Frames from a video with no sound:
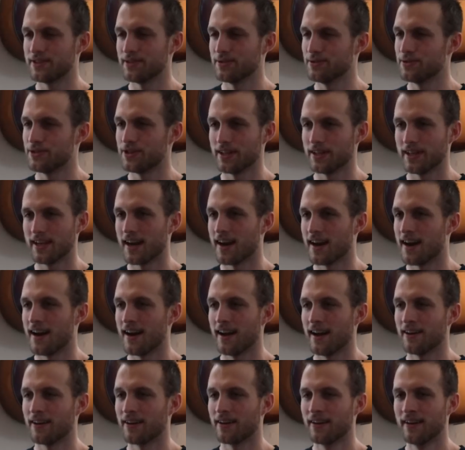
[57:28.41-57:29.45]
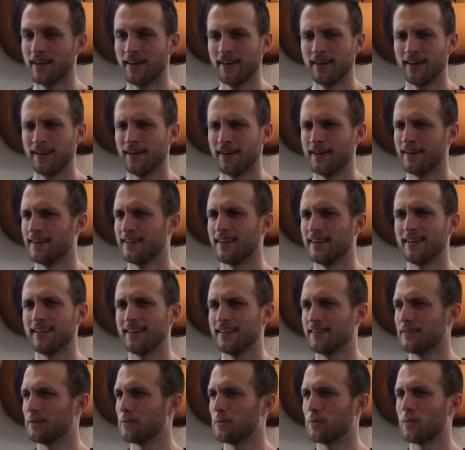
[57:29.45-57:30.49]
this douchey guy? Or
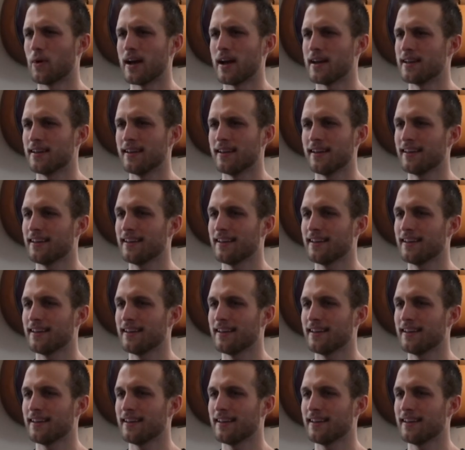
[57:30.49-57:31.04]
why